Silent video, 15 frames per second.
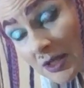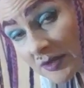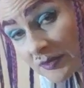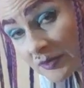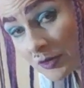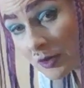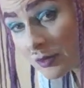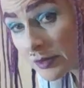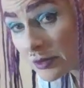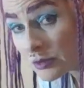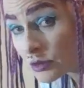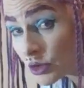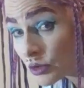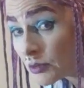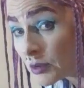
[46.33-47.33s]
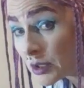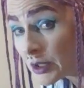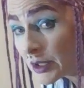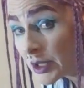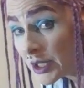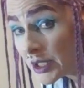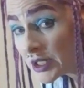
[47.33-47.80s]
even though they're sure
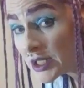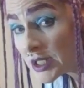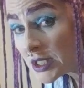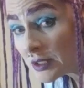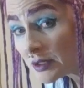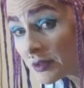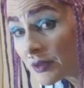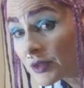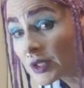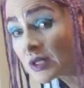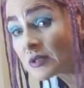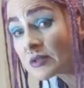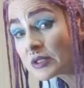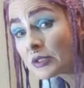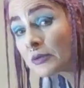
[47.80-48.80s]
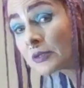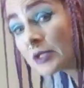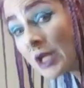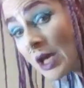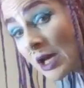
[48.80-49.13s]
eating things here in the